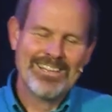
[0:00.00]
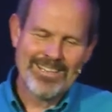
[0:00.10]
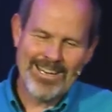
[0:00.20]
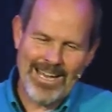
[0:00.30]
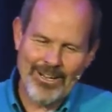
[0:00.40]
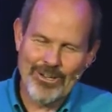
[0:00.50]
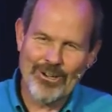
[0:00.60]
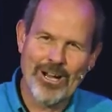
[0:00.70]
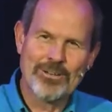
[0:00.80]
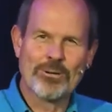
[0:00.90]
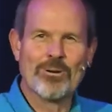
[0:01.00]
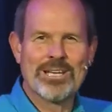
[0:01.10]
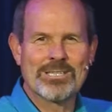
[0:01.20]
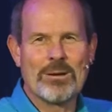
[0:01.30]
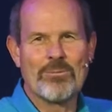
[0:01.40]
you know how you're on your
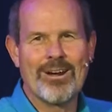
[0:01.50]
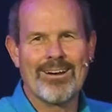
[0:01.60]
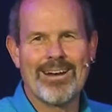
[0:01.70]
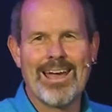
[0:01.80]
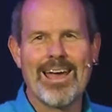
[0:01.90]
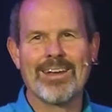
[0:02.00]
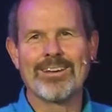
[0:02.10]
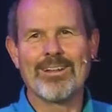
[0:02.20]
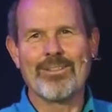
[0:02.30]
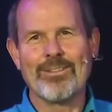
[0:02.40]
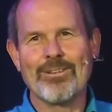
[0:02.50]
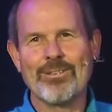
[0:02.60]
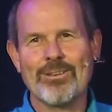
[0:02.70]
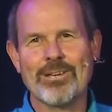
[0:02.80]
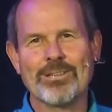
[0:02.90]
way somewhere and
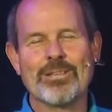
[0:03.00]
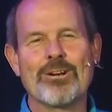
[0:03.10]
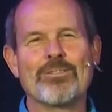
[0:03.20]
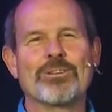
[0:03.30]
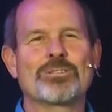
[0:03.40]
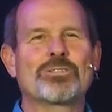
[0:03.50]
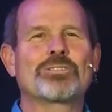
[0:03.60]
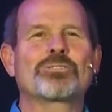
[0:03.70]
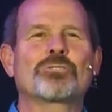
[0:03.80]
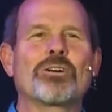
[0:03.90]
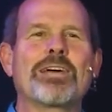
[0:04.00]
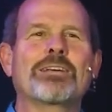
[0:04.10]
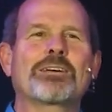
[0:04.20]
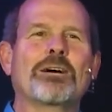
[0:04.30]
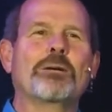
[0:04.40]
you get there and the
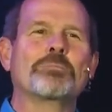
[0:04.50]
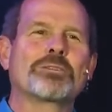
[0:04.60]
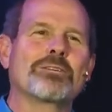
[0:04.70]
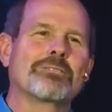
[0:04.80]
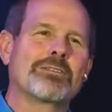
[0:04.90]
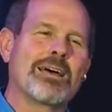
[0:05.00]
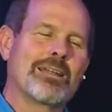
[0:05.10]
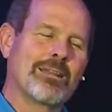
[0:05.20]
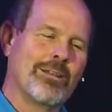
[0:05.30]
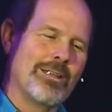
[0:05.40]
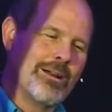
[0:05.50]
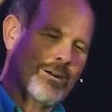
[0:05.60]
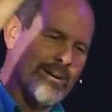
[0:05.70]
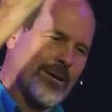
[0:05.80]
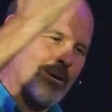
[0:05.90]
train comes and that little
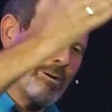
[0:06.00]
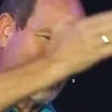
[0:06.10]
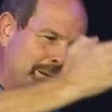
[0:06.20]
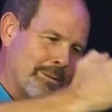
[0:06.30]
arm